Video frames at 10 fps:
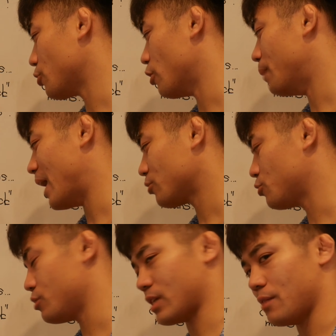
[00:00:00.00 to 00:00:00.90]
back to
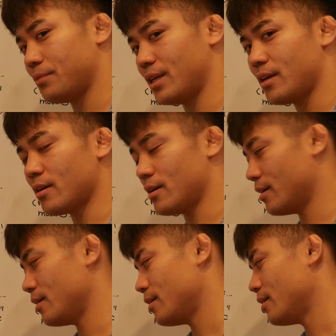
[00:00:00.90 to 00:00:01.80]
something
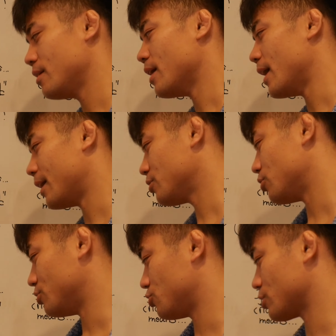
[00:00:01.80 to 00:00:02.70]
and
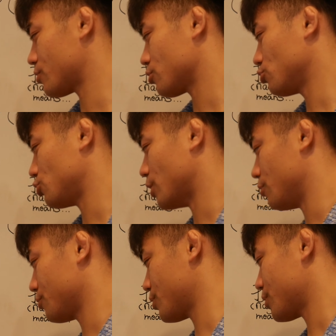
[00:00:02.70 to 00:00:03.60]
just
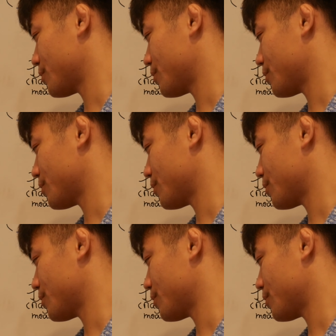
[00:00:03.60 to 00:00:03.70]
shows.